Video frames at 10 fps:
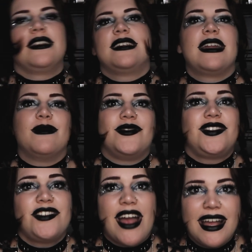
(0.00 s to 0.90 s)
the denim
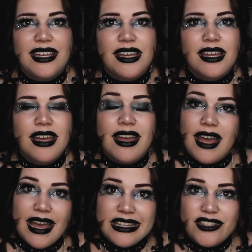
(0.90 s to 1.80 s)
jacket.
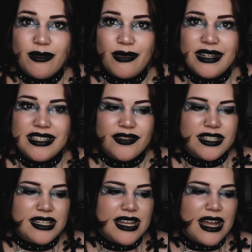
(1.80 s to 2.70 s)
Extra points
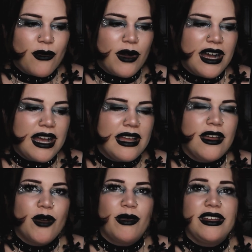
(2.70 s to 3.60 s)
for DIY,
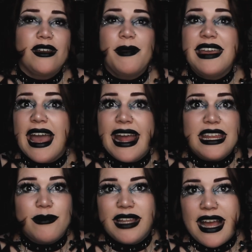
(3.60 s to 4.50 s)
but it can be
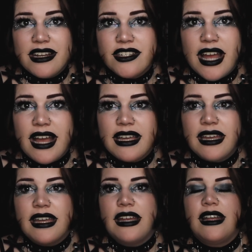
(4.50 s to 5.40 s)
any black
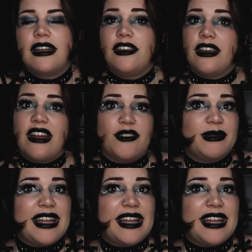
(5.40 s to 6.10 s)
jacket. You can have a